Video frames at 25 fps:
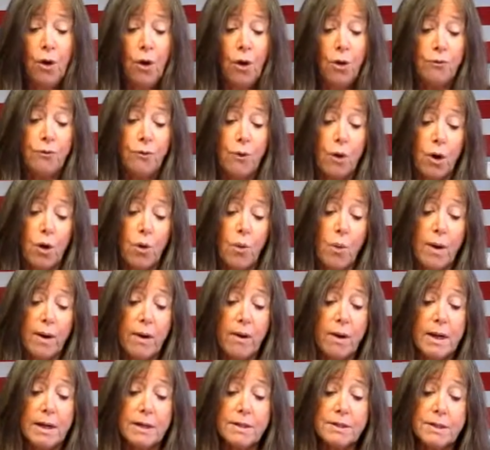For
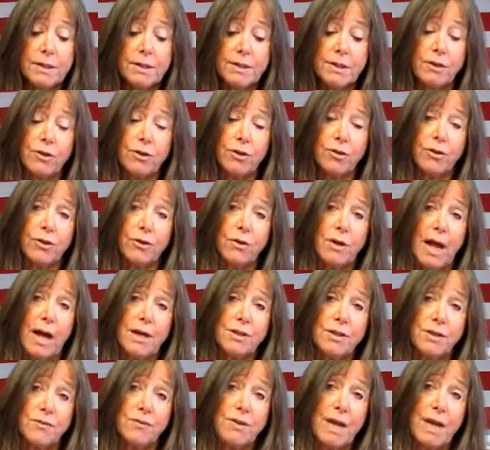Aquarians, it's in their third house of